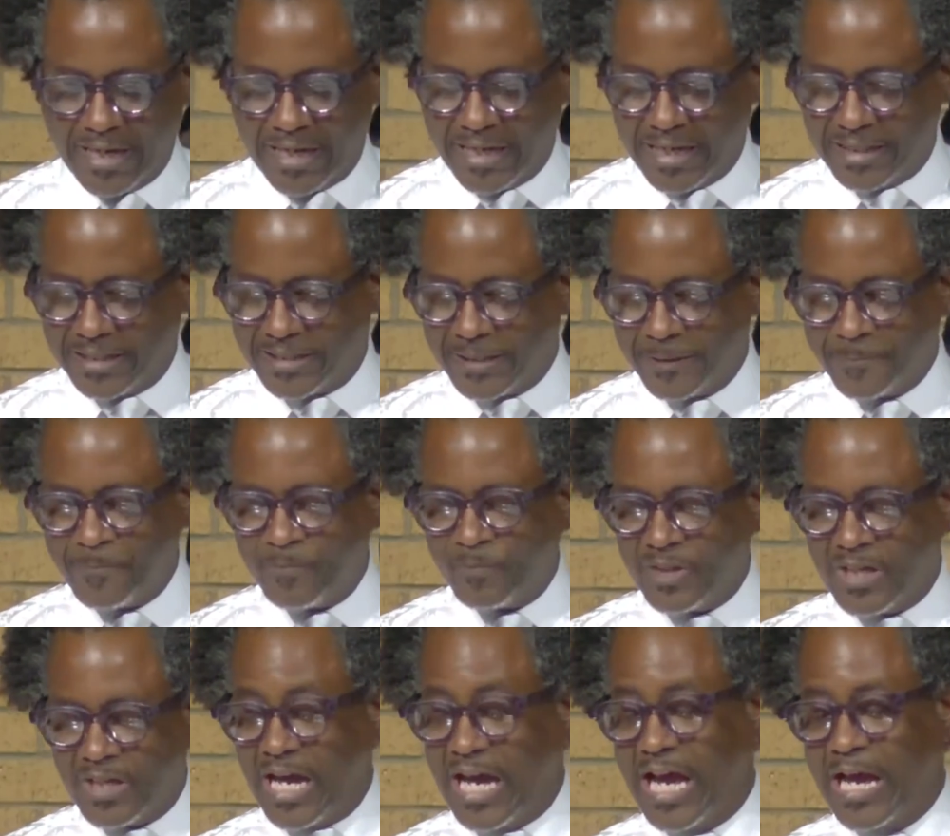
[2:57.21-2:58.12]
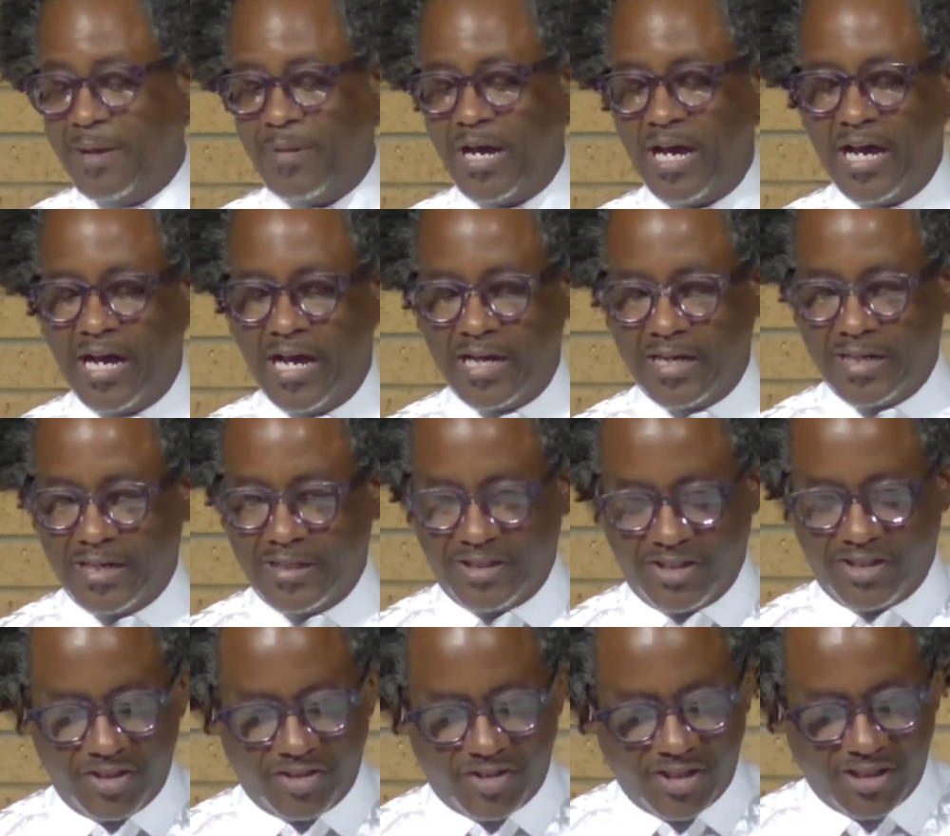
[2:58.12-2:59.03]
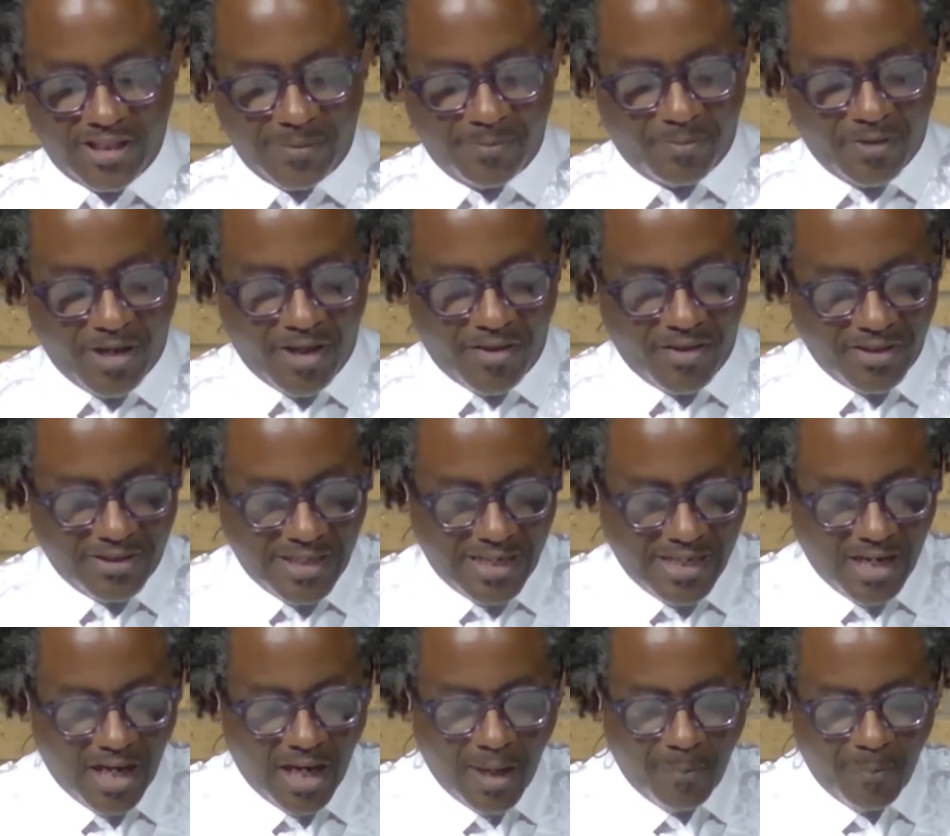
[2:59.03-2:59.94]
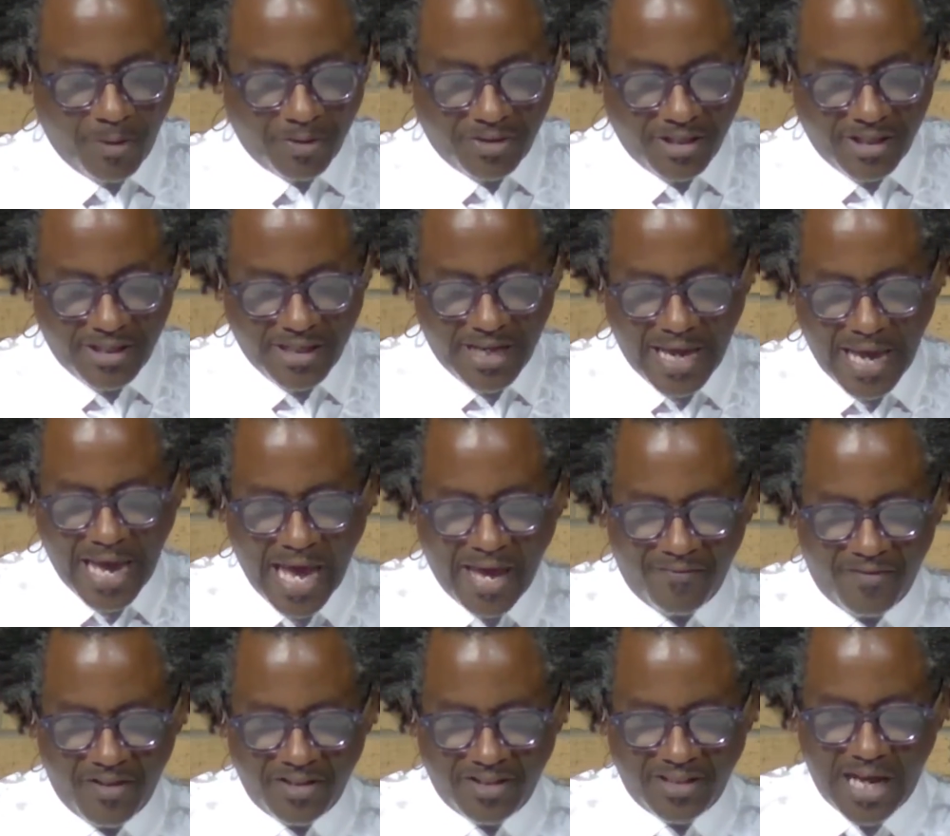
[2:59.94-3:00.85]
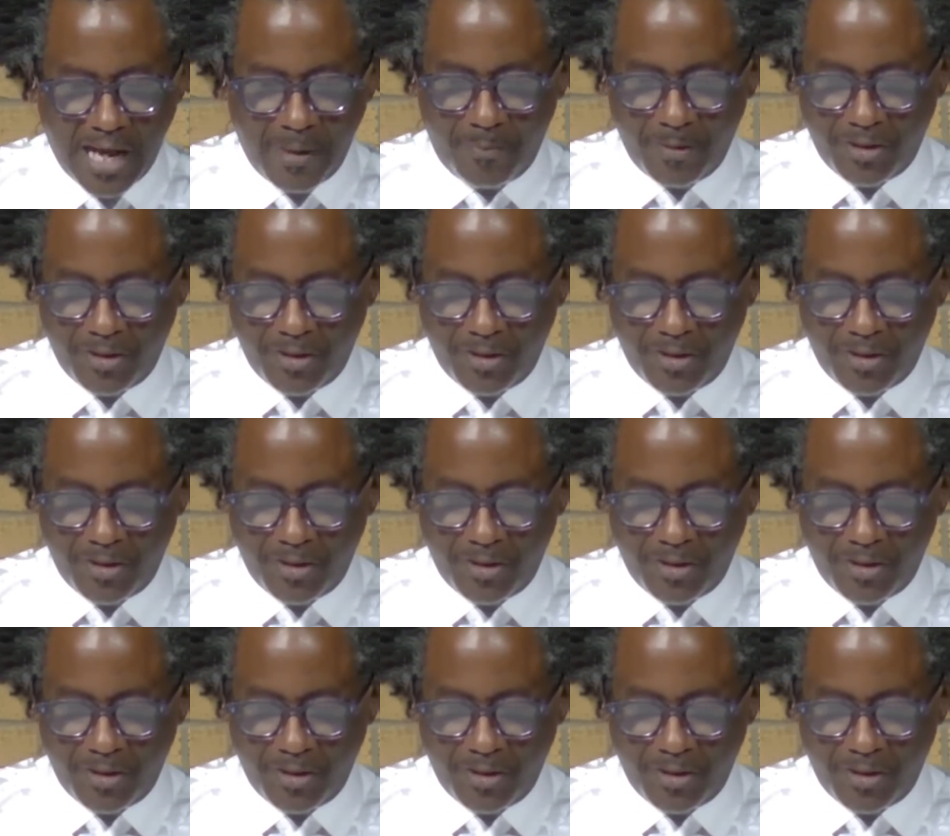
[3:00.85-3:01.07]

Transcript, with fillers: praised. I'm honored, sisters and brothers, and humbled to have this